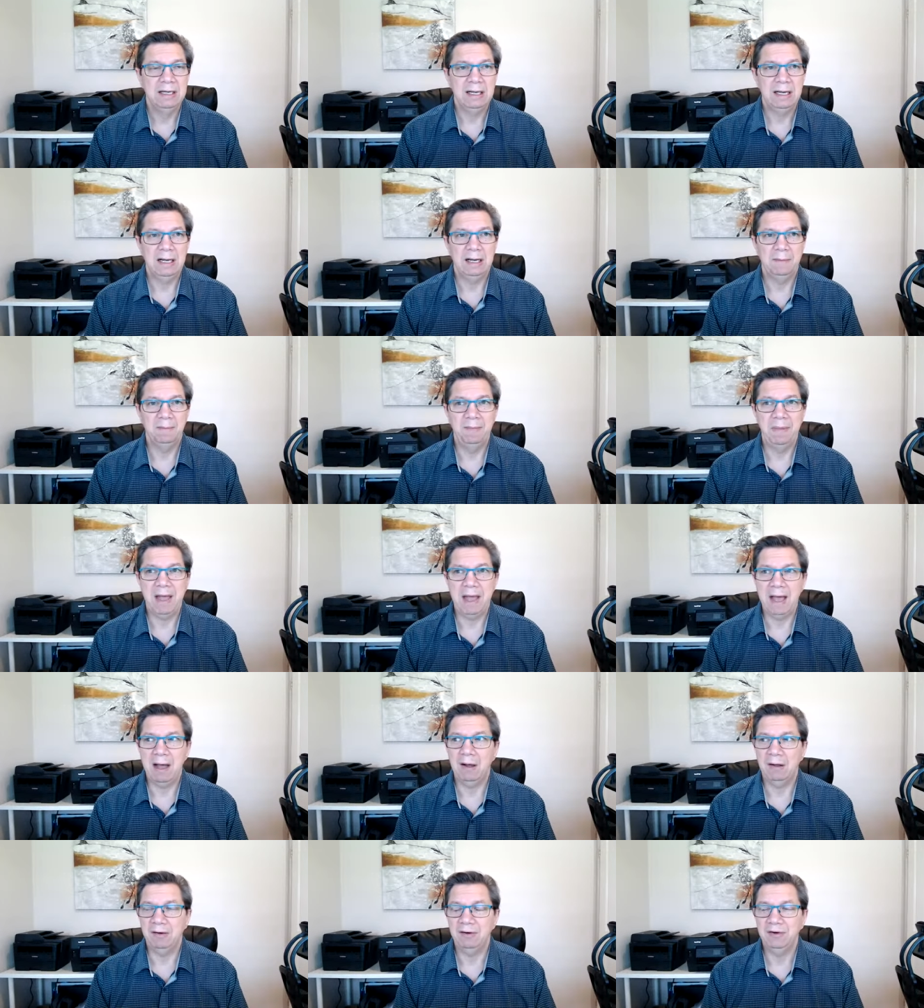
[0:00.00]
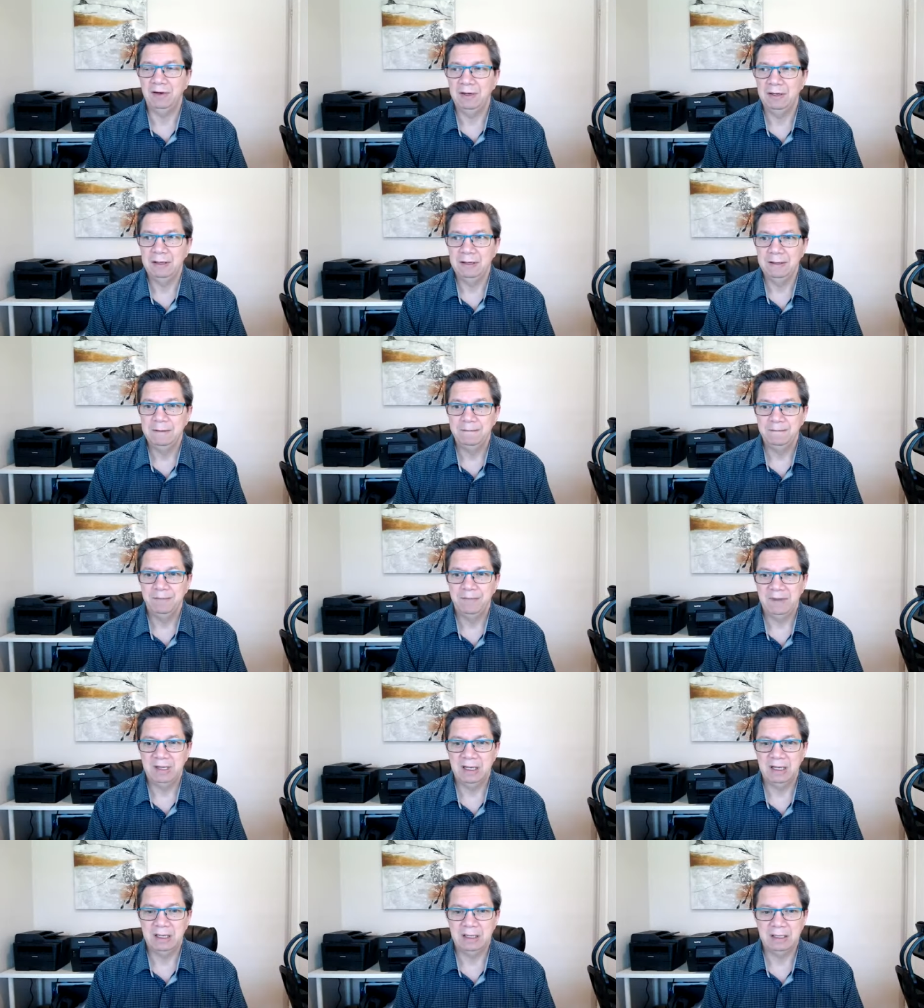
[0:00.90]
about
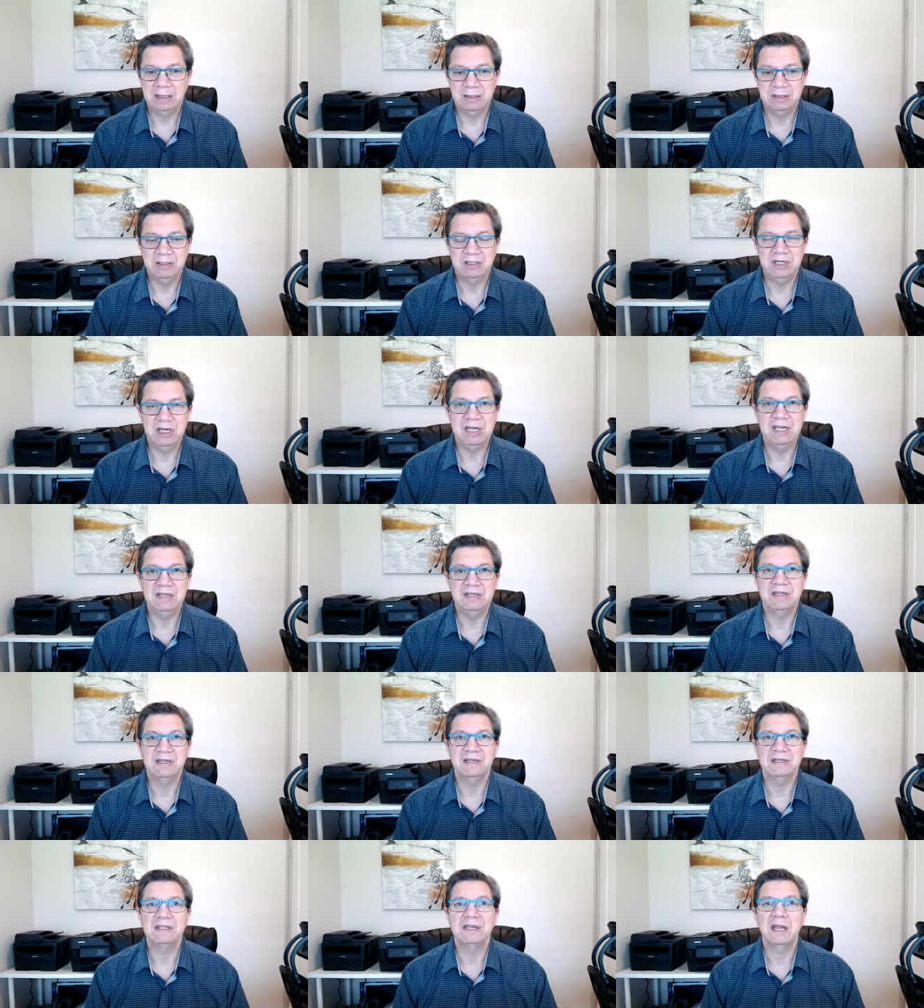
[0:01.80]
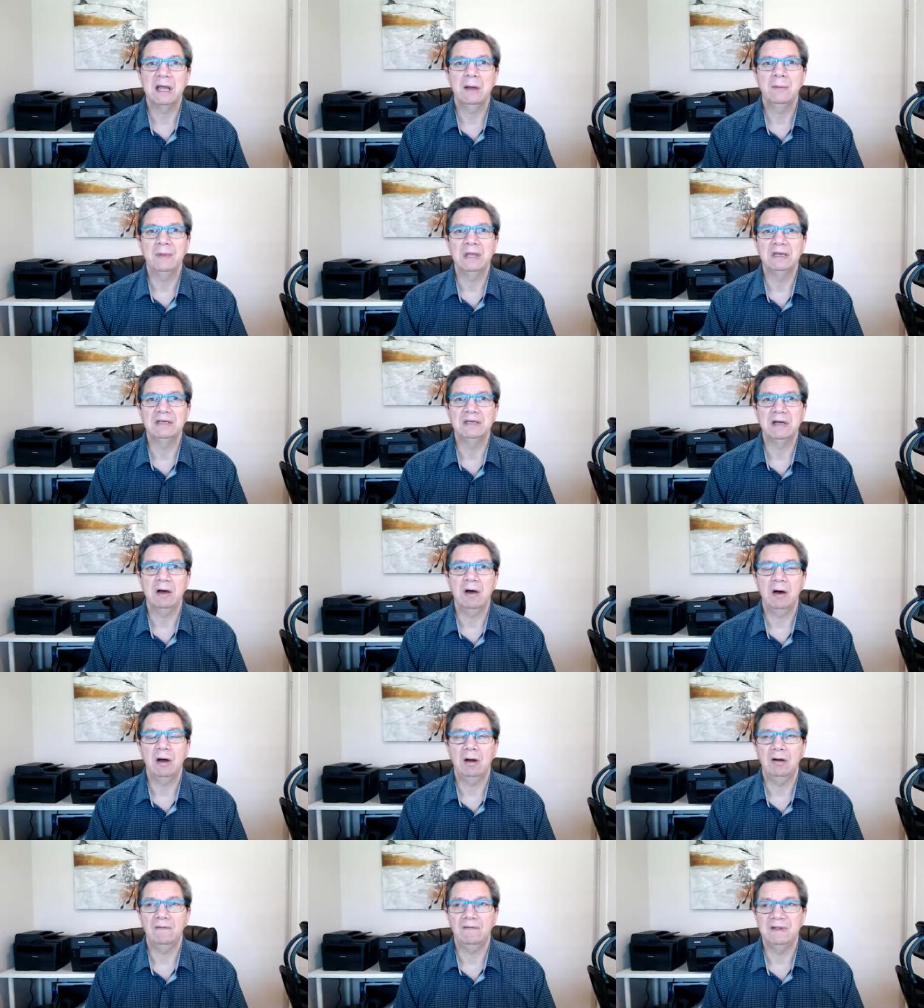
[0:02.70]
uh, Jesus coming to
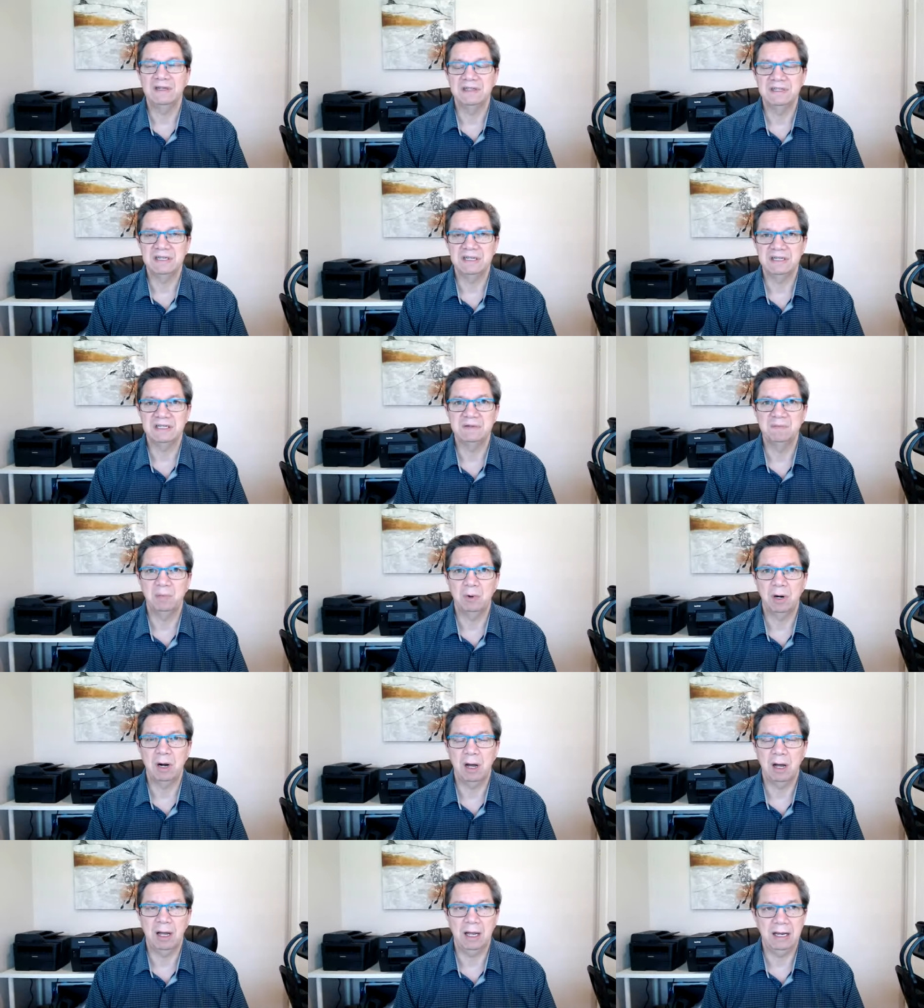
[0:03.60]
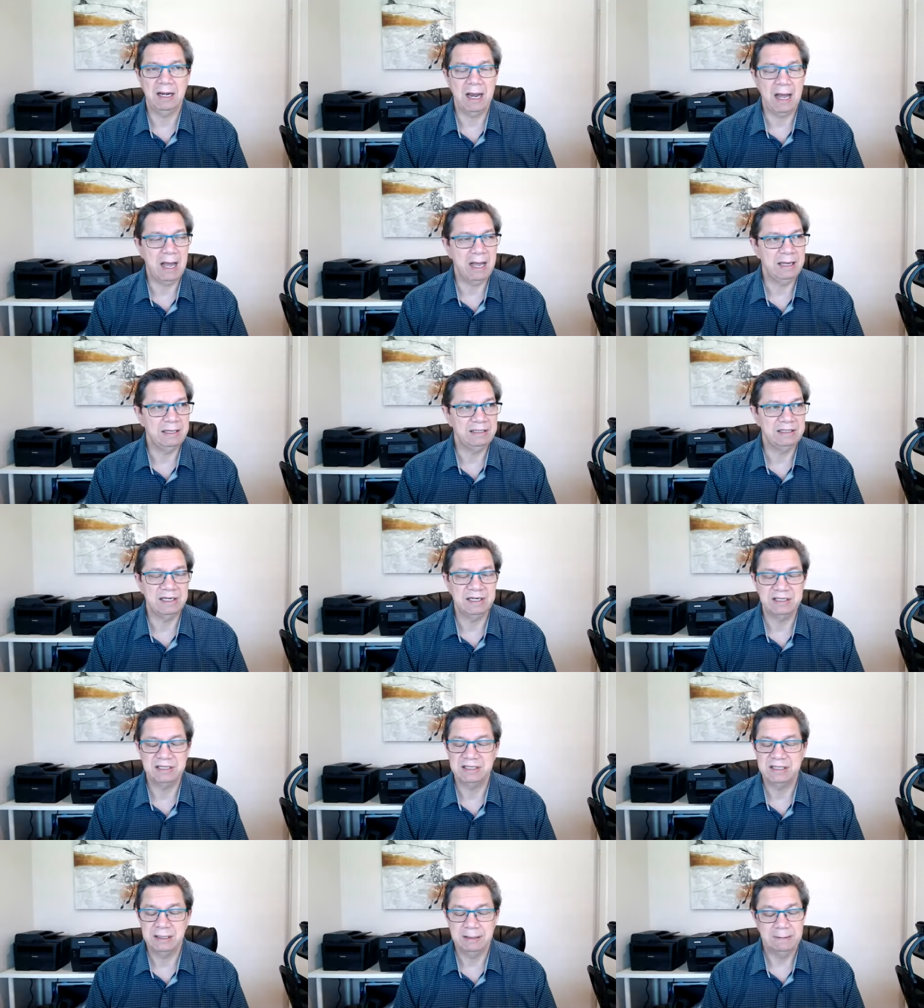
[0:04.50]
harvest His bride. I
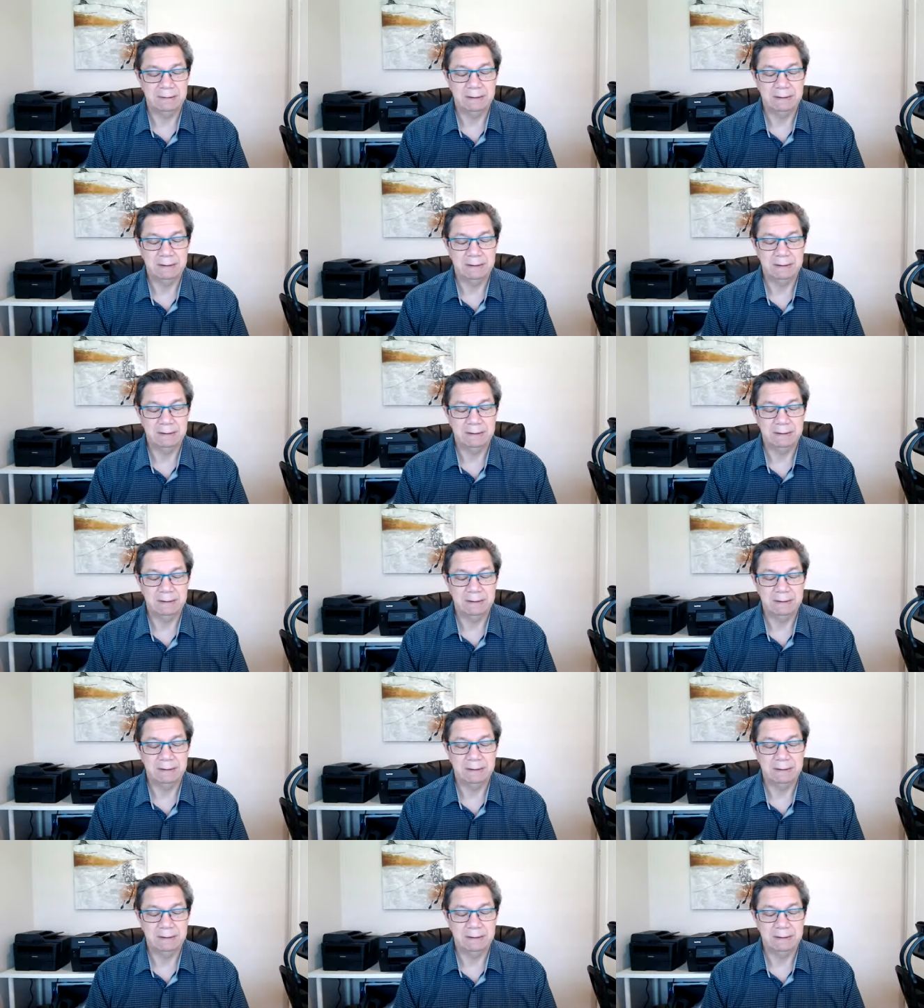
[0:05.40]
just